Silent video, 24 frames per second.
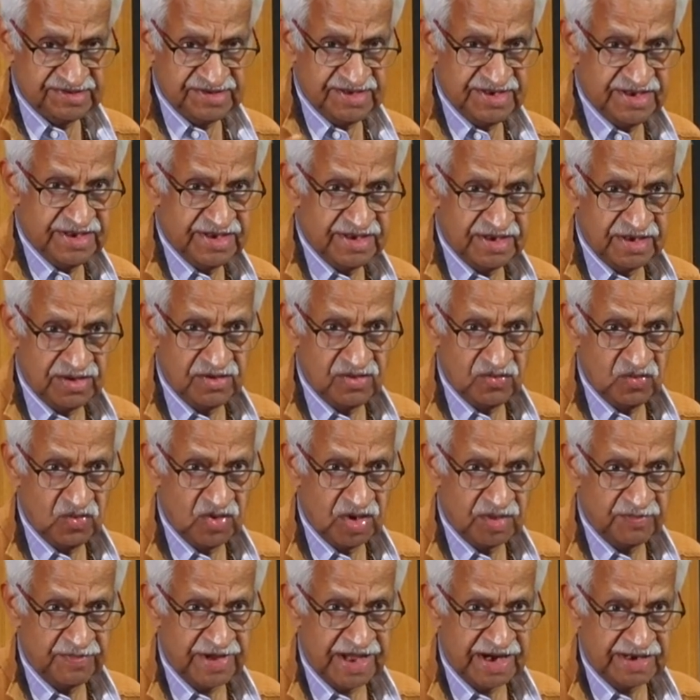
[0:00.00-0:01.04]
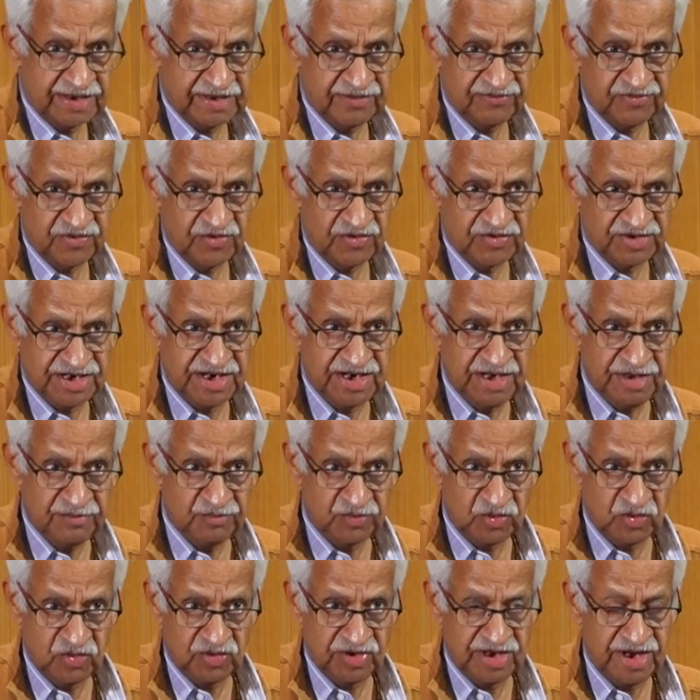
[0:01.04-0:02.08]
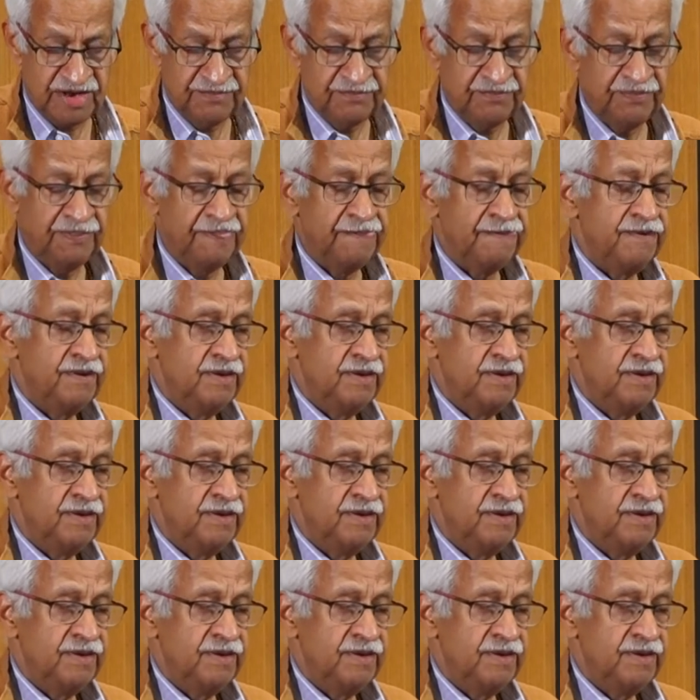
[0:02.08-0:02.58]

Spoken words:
here who are part of our training program